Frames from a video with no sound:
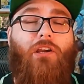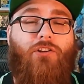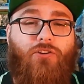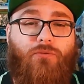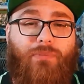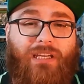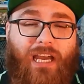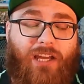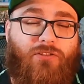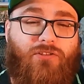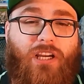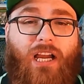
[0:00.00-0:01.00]
to be
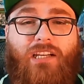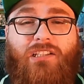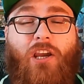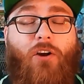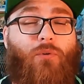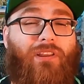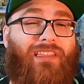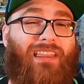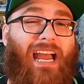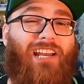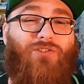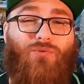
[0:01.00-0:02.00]
energized with
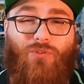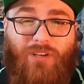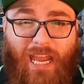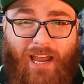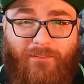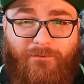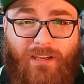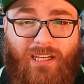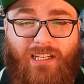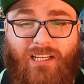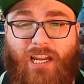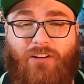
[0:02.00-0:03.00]
natural caffeine
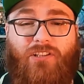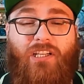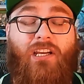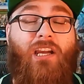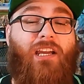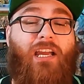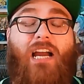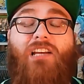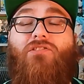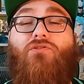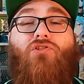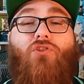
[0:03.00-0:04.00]
and energy. Guys,
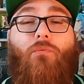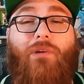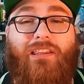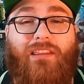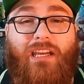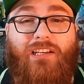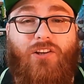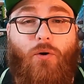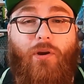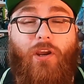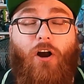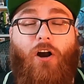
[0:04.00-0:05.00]
there's so many things
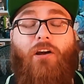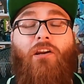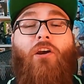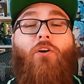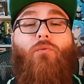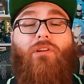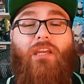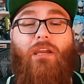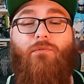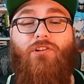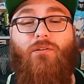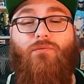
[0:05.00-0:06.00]
going on with
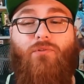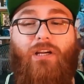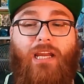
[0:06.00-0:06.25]
GamerSupps right